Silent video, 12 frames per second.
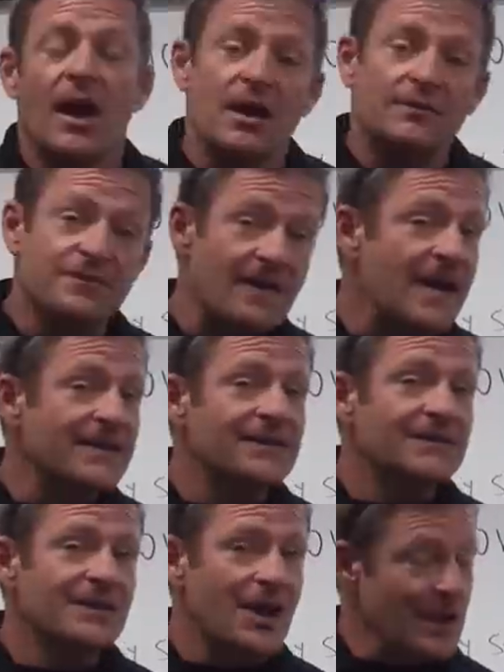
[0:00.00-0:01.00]
And
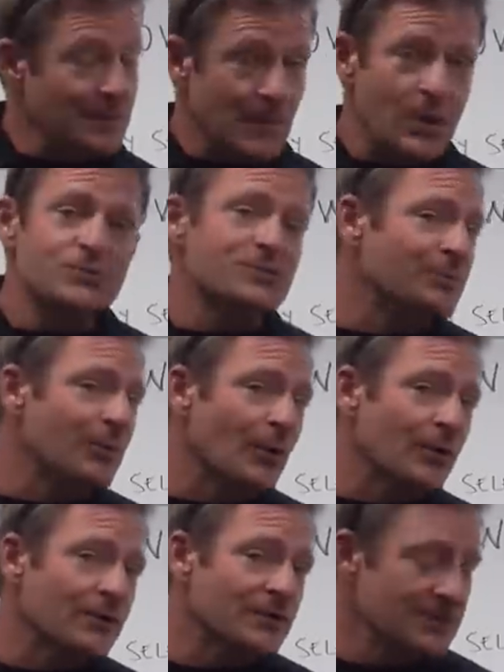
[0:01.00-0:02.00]
finally, and most
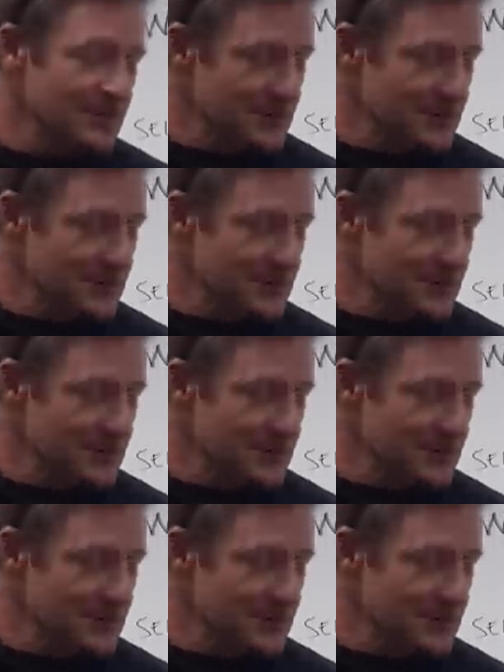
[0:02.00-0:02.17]
important,